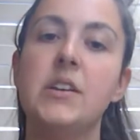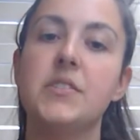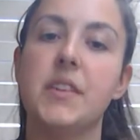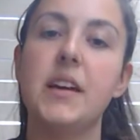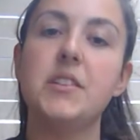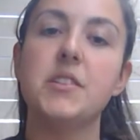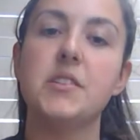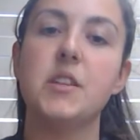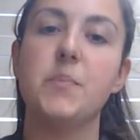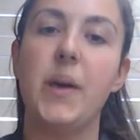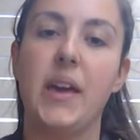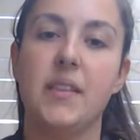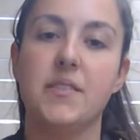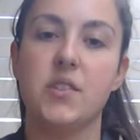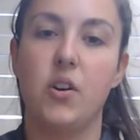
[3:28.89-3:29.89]
So that just
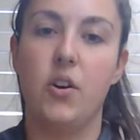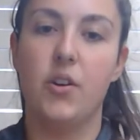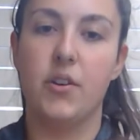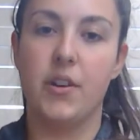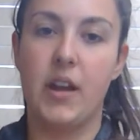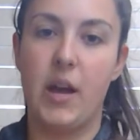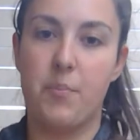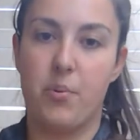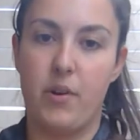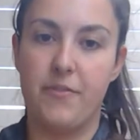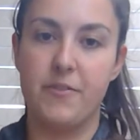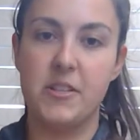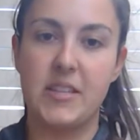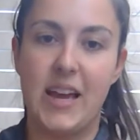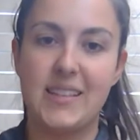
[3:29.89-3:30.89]
depends on a preference.